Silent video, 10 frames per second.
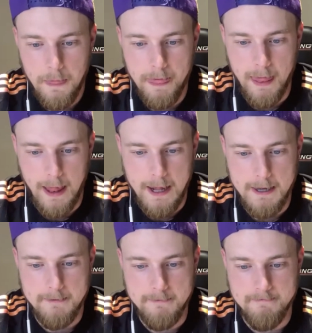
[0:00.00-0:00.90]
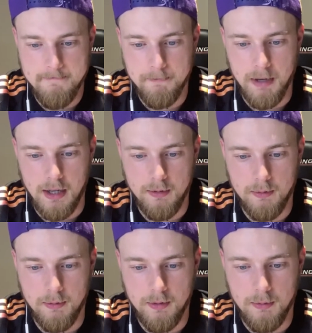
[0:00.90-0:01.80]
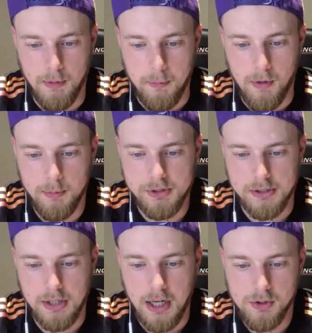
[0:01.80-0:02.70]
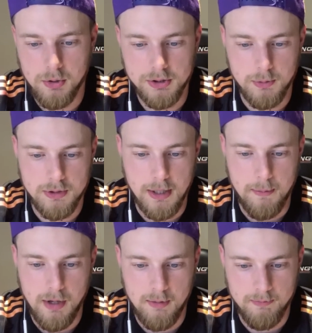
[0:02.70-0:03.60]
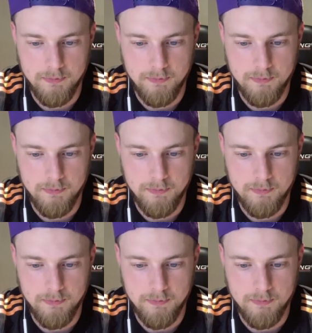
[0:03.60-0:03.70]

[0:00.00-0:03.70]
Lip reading: My mom says, hi, Jules. What's up, Mom?